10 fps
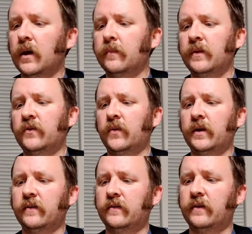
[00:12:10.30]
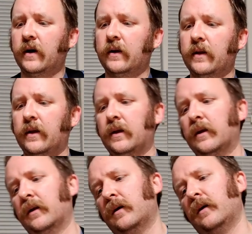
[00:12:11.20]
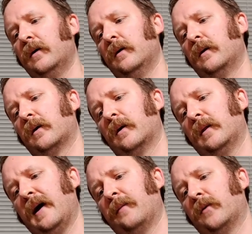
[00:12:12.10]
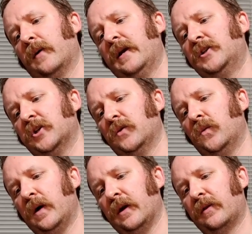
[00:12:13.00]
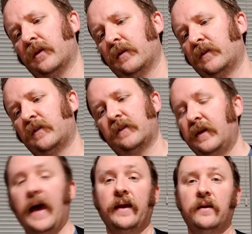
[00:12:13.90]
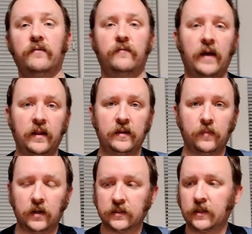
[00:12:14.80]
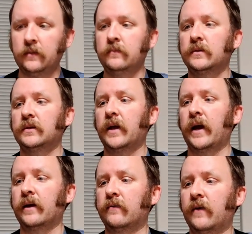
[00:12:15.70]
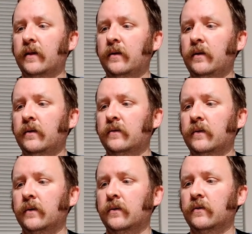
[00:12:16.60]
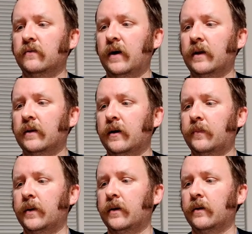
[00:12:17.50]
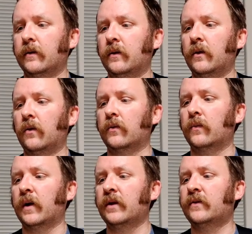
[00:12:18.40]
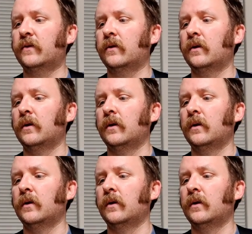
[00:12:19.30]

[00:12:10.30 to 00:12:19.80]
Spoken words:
This one is done in collaboration with Skagit Valley Malting. Skagit Valley is a local valley up here in the Northwest.